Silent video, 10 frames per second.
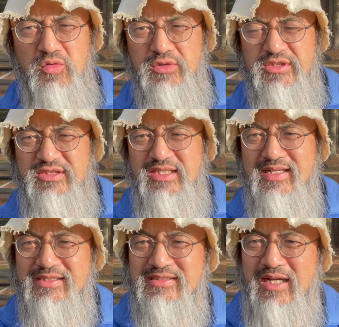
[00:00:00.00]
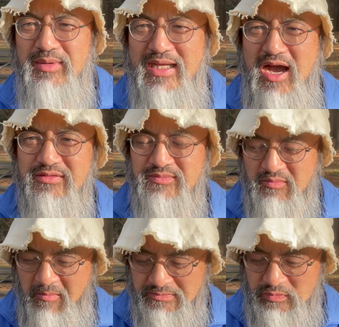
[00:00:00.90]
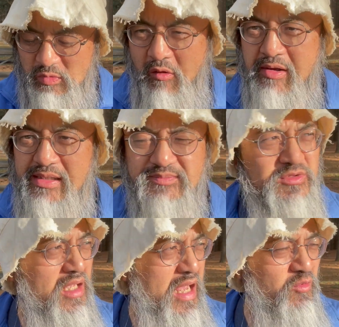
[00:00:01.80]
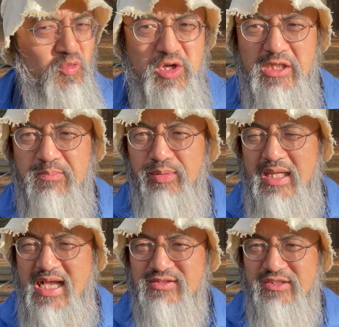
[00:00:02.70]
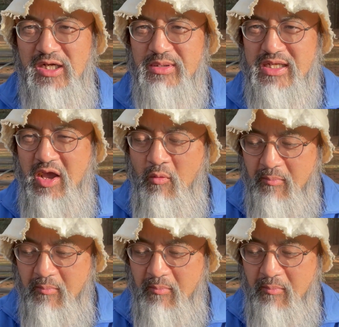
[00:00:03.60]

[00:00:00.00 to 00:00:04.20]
the sun is coming out and really blasting on me now.